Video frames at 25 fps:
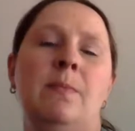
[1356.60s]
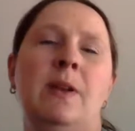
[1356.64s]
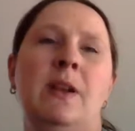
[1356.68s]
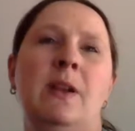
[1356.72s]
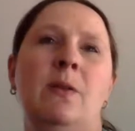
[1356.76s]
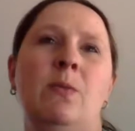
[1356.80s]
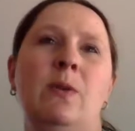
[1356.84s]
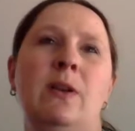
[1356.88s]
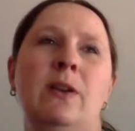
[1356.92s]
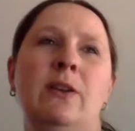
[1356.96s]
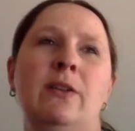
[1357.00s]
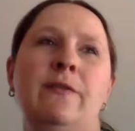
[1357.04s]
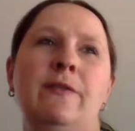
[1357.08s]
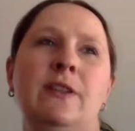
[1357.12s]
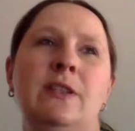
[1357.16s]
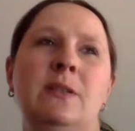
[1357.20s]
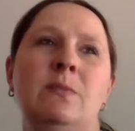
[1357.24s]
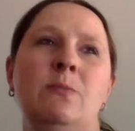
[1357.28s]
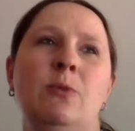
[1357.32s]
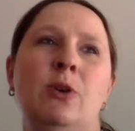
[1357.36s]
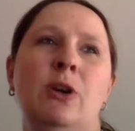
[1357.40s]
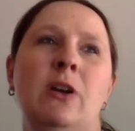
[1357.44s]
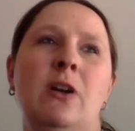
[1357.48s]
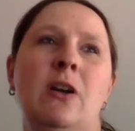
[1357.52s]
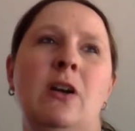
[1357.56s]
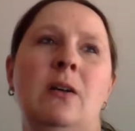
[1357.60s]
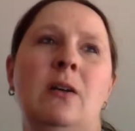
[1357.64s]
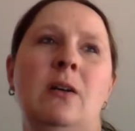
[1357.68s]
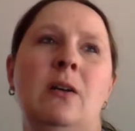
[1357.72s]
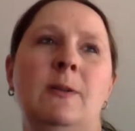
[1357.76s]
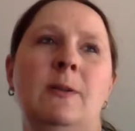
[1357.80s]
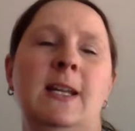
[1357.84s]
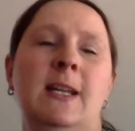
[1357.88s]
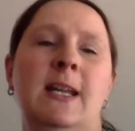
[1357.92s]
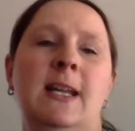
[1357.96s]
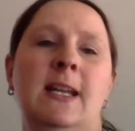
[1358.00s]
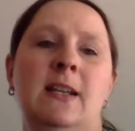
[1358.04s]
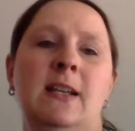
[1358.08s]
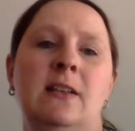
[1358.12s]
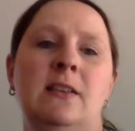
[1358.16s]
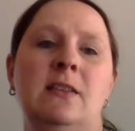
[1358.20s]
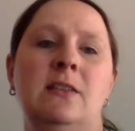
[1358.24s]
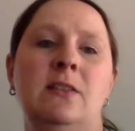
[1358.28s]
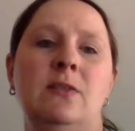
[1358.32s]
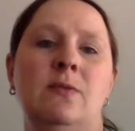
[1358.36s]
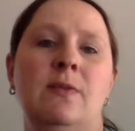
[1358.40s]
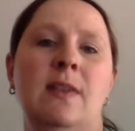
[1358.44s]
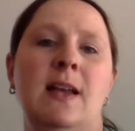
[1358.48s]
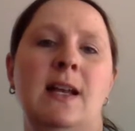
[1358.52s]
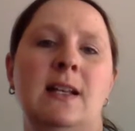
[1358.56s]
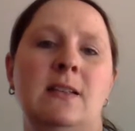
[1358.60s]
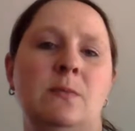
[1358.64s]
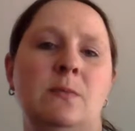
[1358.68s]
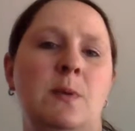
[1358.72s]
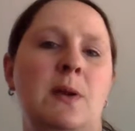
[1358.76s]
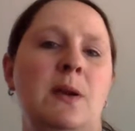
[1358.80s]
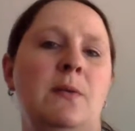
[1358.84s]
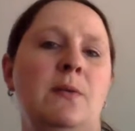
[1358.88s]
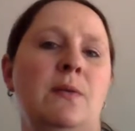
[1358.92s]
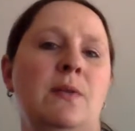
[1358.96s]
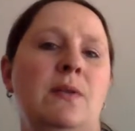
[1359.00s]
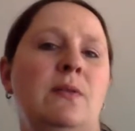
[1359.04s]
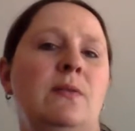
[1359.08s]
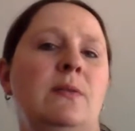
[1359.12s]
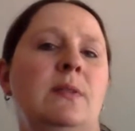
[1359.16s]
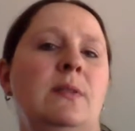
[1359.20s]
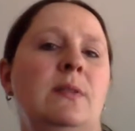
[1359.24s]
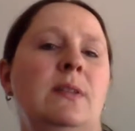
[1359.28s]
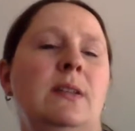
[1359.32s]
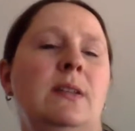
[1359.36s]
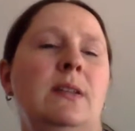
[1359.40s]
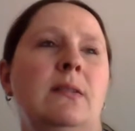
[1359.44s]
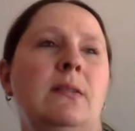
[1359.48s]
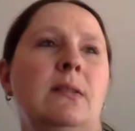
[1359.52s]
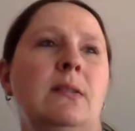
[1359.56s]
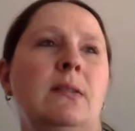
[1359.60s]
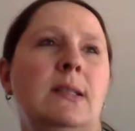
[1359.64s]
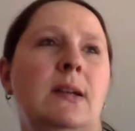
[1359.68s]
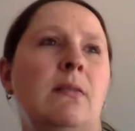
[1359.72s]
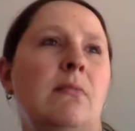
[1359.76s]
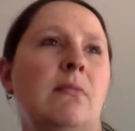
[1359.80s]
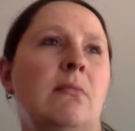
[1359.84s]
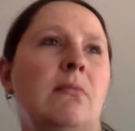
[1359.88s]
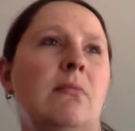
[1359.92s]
but I wonder if it's more complicated, so that's why we're using Excel.